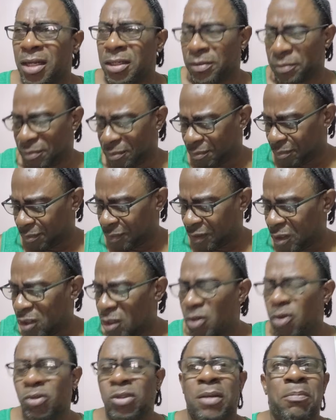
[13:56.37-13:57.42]

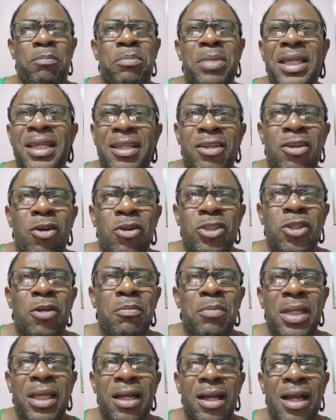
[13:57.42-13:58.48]
I want to beat down
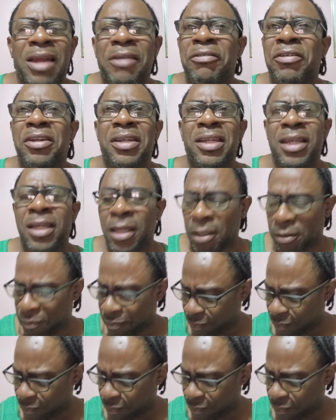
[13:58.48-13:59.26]
Jamaica every day.